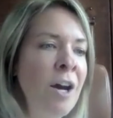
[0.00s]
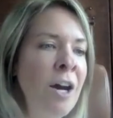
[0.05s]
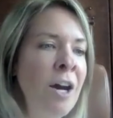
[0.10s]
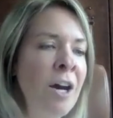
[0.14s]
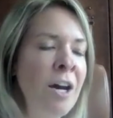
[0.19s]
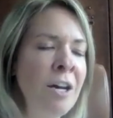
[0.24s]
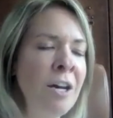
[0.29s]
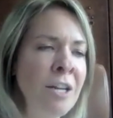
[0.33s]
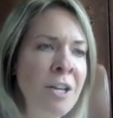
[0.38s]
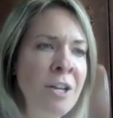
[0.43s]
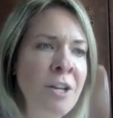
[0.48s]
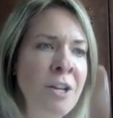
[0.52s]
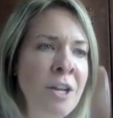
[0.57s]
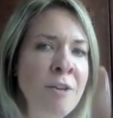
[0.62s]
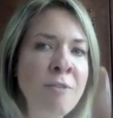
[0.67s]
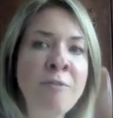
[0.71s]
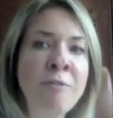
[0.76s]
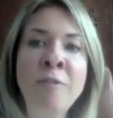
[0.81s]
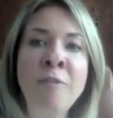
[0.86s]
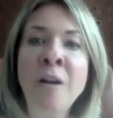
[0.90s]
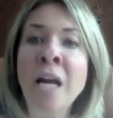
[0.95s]
uh, you know,
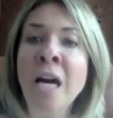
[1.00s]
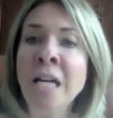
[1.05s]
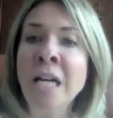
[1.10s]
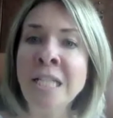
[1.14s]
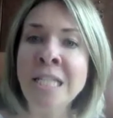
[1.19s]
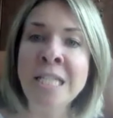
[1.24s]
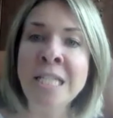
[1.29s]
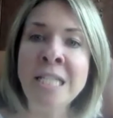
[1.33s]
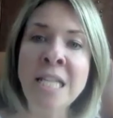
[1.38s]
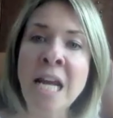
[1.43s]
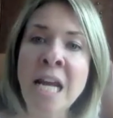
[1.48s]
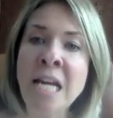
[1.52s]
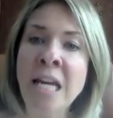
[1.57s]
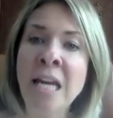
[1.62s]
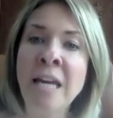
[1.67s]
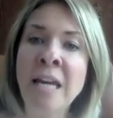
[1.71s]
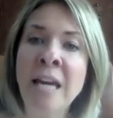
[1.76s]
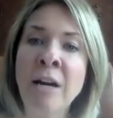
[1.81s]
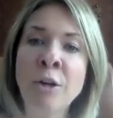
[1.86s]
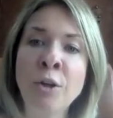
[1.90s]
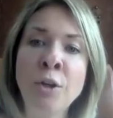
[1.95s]
floods
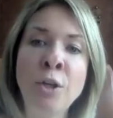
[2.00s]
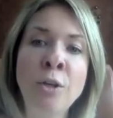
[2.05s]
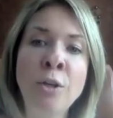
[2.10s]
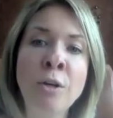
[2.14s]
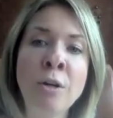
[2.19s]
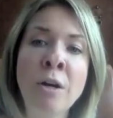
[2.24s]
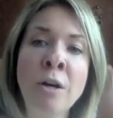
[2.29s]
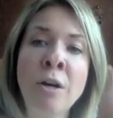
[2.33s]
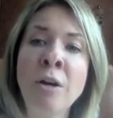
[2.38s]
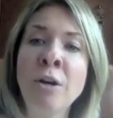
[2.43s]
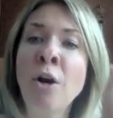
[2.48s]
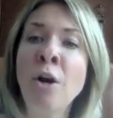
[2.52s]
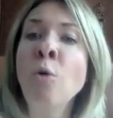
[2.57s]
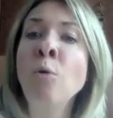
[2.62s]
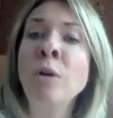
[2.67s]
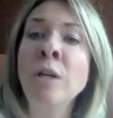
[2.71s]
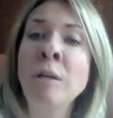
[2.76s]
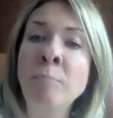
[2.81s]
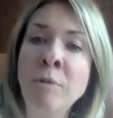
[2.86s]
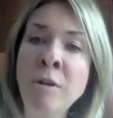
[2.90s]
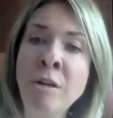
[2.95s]
taking out whole
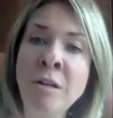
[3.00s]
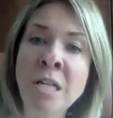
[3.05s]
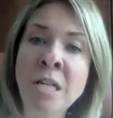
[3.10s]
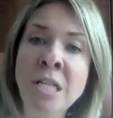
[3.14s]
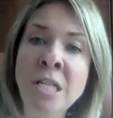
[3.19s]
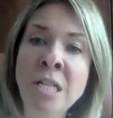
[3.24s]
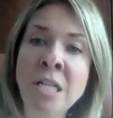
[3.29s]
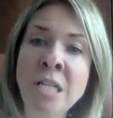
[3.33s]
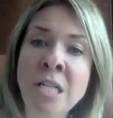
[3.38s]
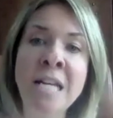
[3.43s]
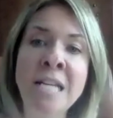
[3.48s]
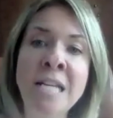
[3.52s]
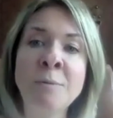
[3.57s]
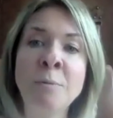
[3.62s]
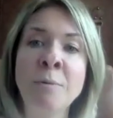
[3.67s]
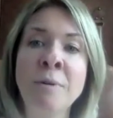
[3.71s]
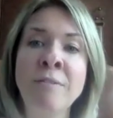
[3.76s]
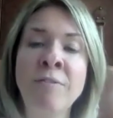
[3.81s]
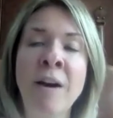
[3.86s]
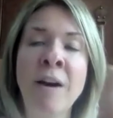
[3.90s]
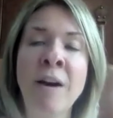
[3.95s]
communities.
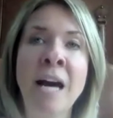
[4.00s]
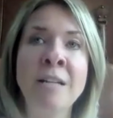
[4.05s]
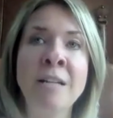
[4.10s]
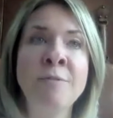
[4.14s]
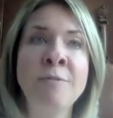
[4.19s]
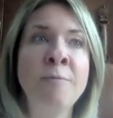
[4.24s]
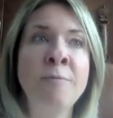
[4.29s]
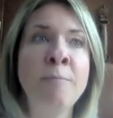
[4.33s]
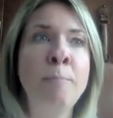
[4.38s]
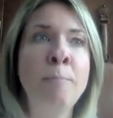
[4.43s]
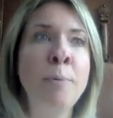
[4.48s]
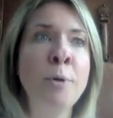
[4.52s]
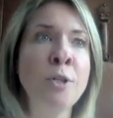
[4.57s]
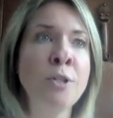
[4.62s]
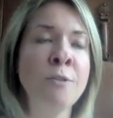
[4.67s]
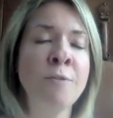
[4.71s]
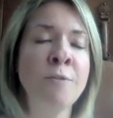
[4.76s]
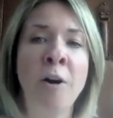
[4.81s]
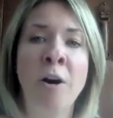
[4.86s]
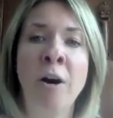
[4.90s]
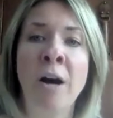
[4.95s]
We've had
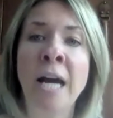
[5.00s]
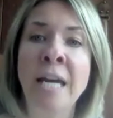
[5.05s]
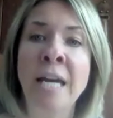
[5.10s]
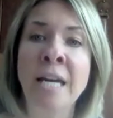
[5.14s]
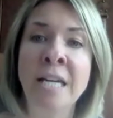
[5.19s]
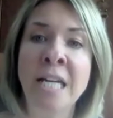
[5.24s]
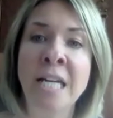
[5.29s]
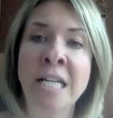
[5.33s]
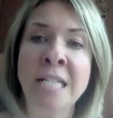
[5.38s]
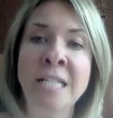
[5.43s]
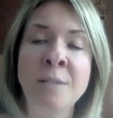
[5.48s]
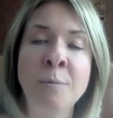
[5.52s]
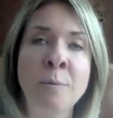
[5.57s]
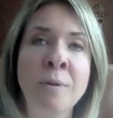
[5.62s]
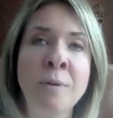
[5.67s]
bushfires.